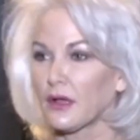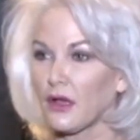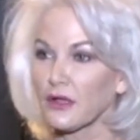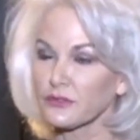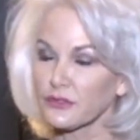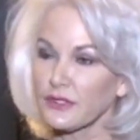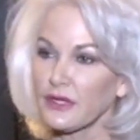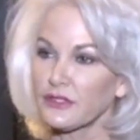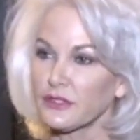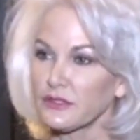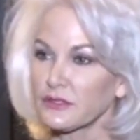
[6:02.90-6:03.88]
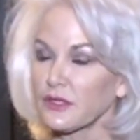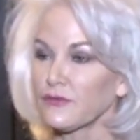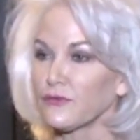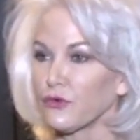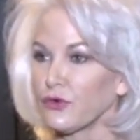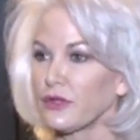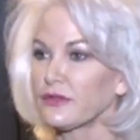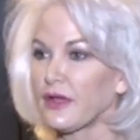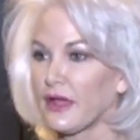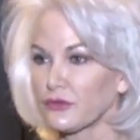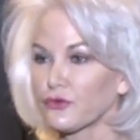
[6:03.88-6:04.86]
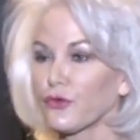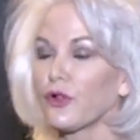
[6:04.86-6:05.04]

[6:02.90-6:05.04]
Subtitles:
consultations convert into actual